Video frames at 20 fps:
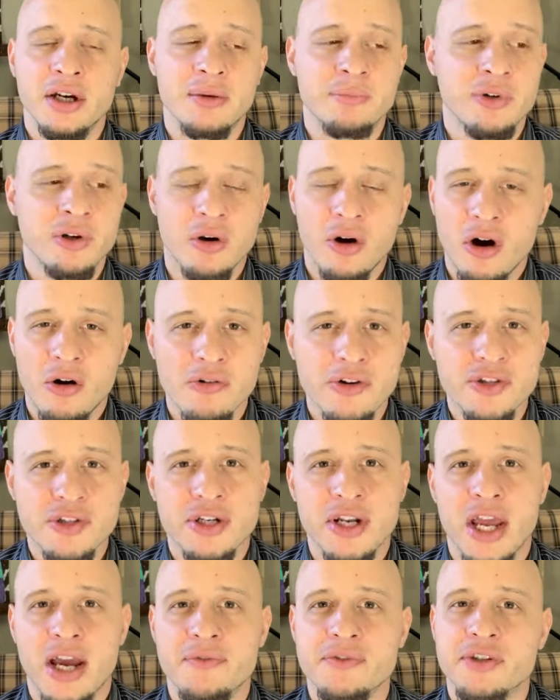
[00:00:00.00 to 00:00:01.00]
You're always
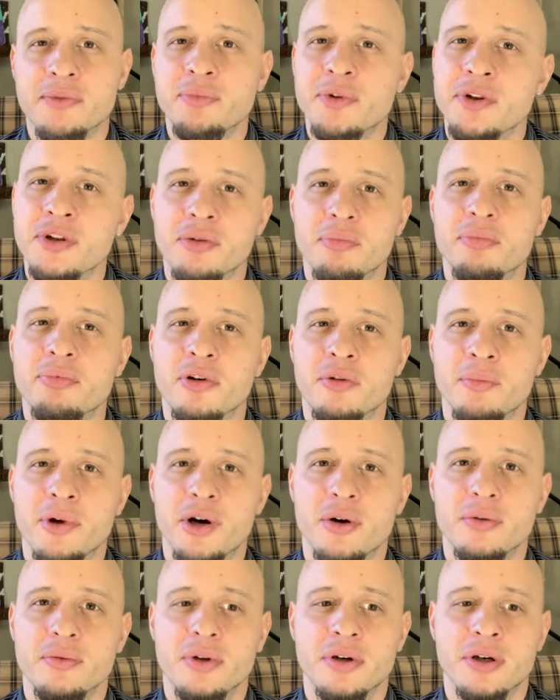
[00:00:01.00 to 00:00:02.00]
going to have something to
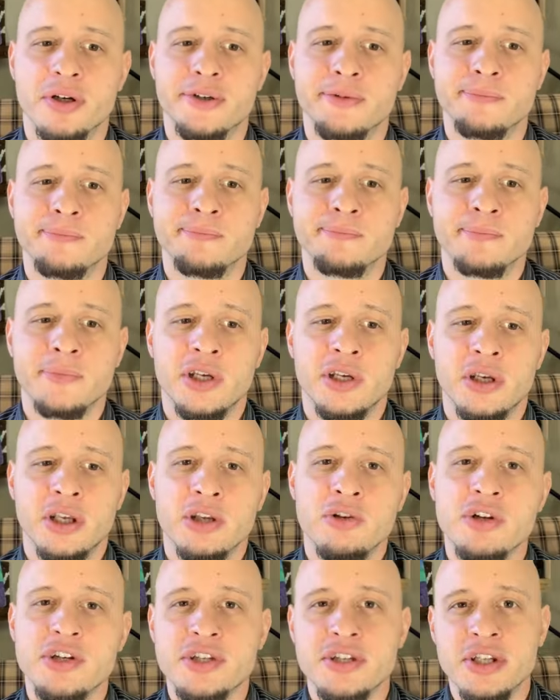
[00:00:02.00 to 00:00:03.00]
promote.
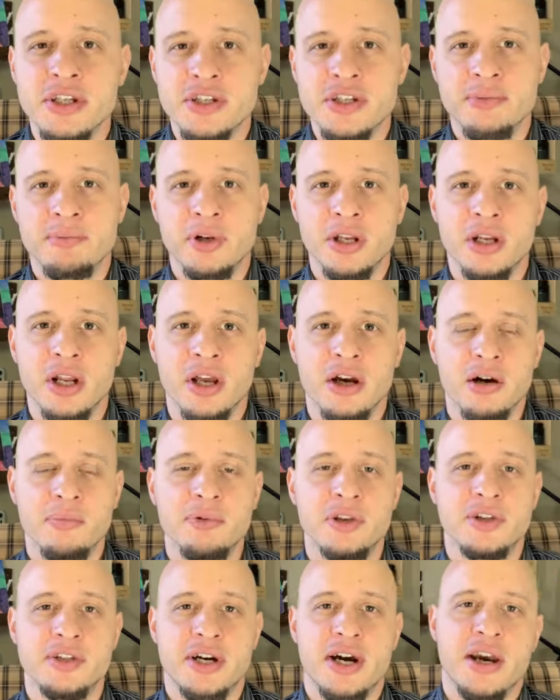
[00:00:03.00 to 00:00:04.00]
You just need somebody to
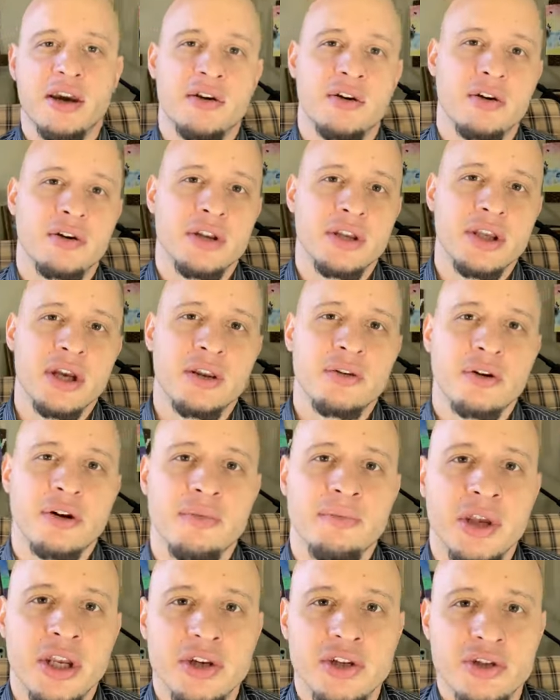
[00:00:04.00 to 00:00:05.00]
help you tie it all together
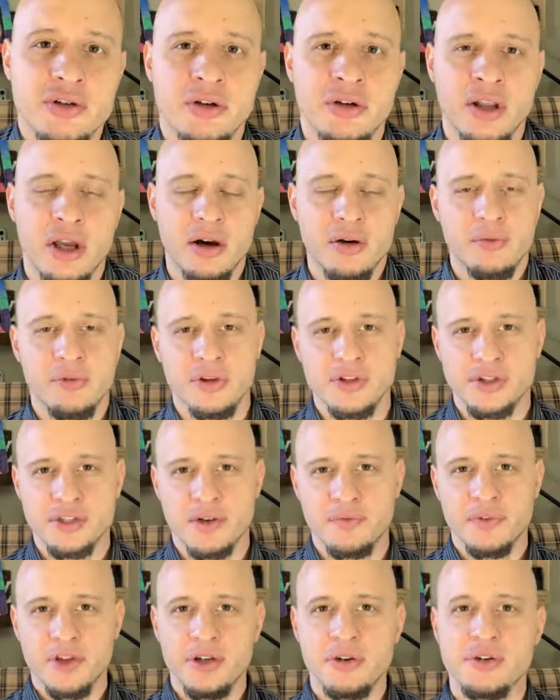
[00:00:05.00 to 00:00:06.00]
and make sure that the
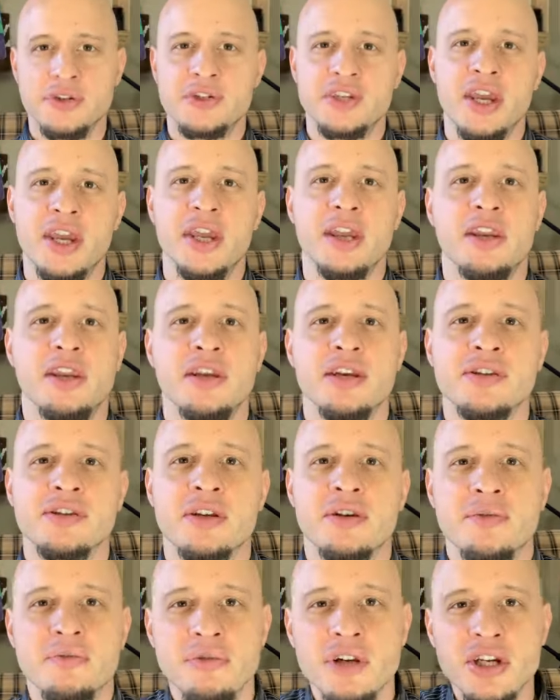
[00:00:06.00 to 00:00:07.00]
stuff that you're saying
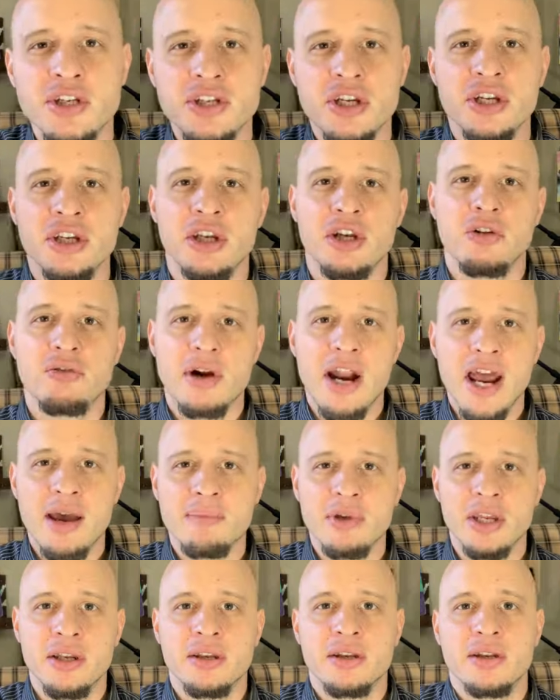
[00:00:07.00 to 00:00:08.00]
isn't reaching and
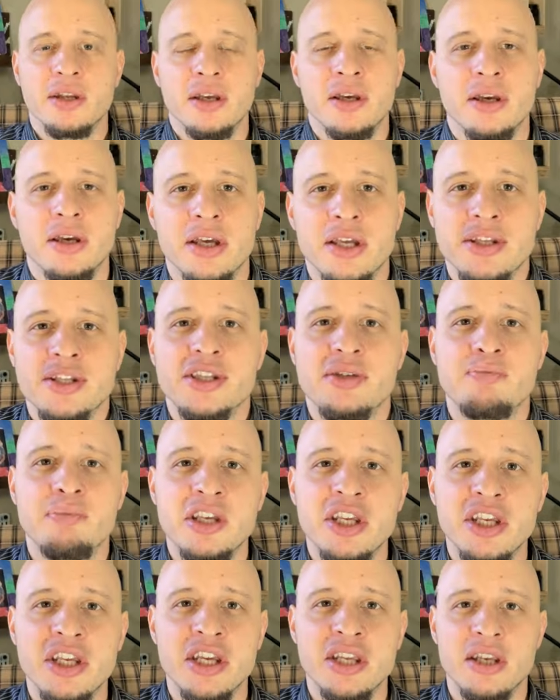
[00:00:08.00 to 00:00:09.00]
grabbing, it's
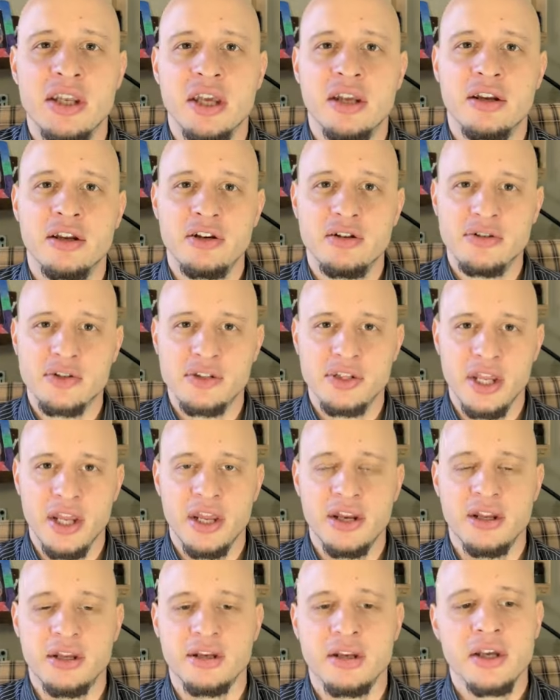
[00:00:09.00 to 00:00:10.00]
speaking and
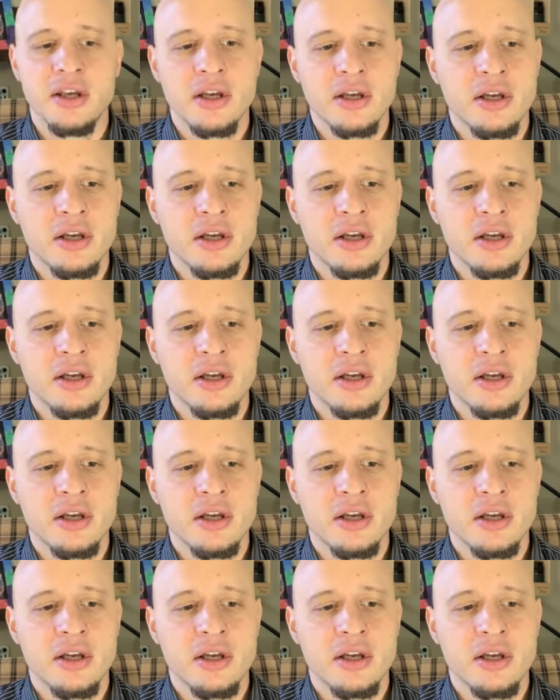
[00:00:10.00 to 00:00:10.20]
understanding.